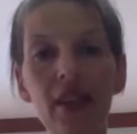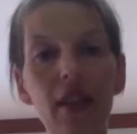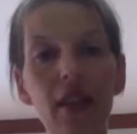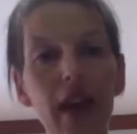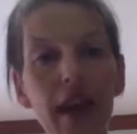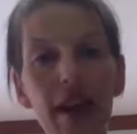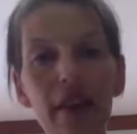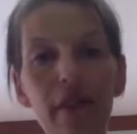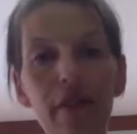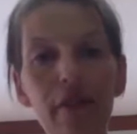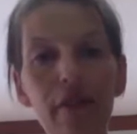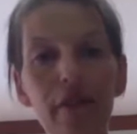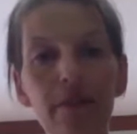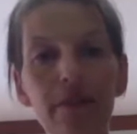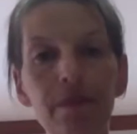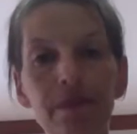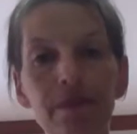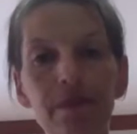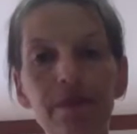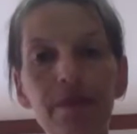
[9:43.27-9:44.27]
life
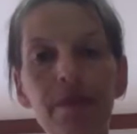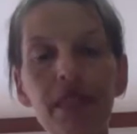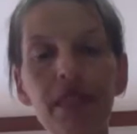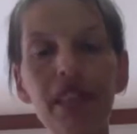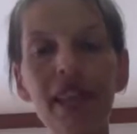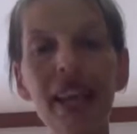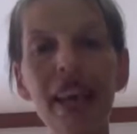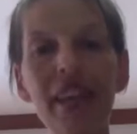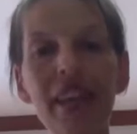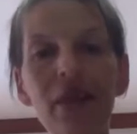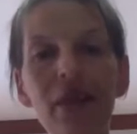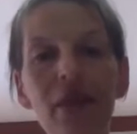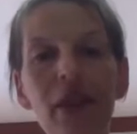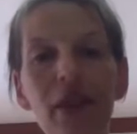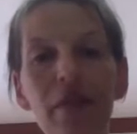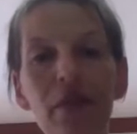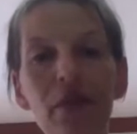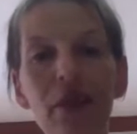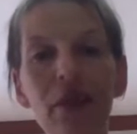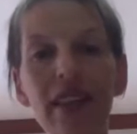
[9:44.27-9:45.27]
and your
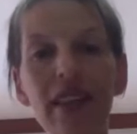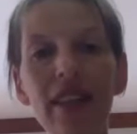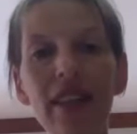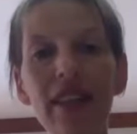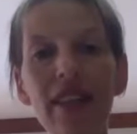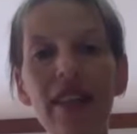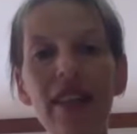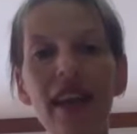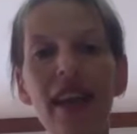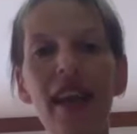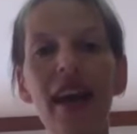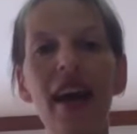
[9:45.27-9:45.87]
loved ones.